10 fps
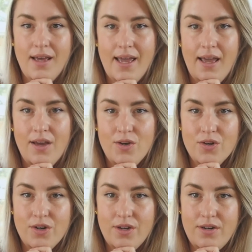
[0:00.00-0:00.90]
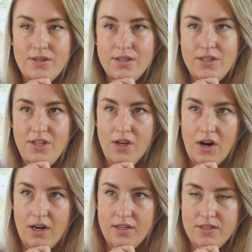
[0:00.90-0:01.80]
a good
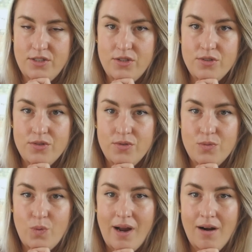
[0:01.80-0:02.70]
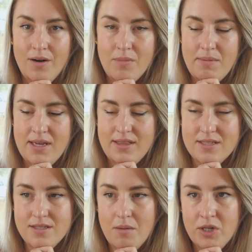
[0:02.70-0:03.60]
yarn to wear maybe in the
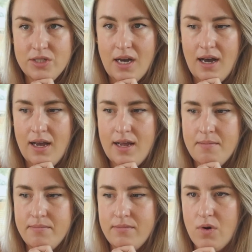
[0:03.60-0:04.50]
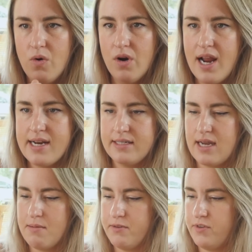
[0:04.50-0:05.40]
summertime or any
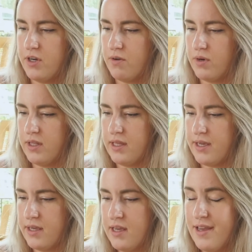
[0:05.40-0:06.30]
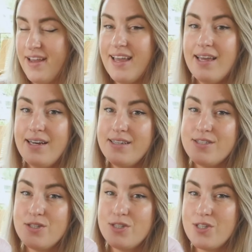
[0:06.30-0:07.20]
time of year, really. It
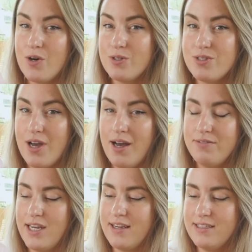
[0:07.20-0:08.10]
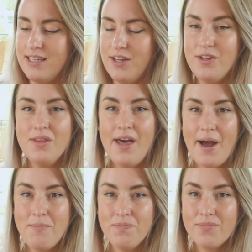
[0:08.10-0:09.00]
is so soft, I can tell you that.